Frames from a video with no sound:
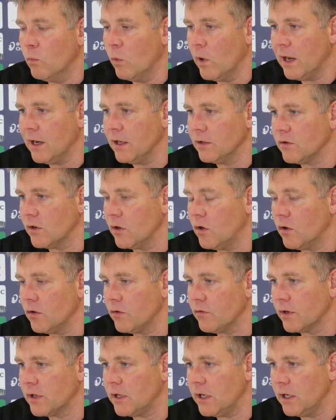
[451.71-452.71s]
well into the
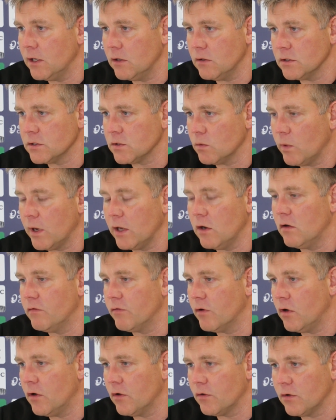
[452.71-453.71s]
100 kilos and well
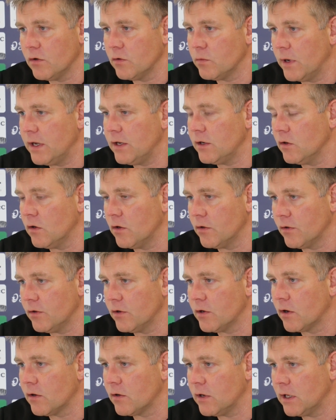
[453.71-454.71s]
over 120,
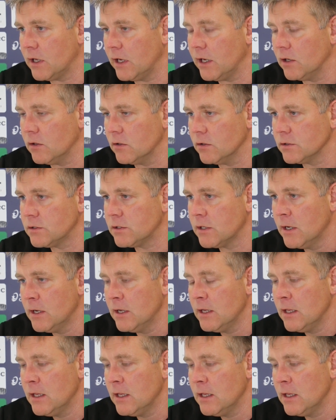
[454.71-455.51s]
130 kilos.